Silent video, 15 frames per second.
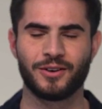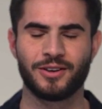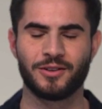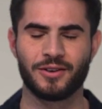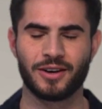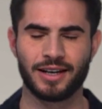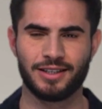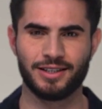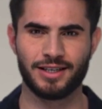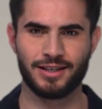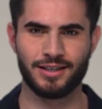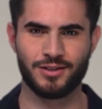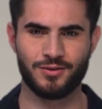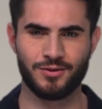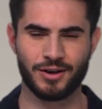all your
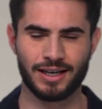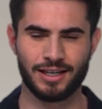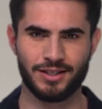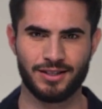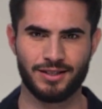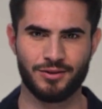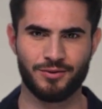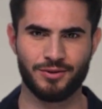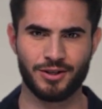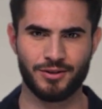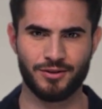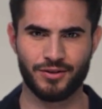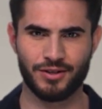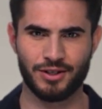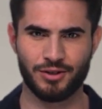ideas or anything you
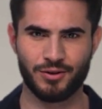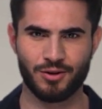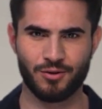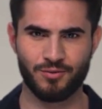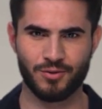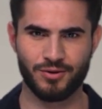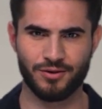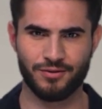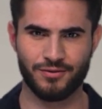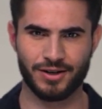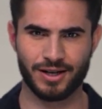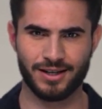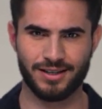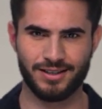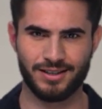hear that you don't want to
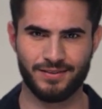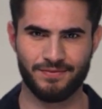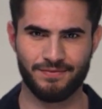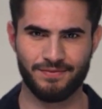forget.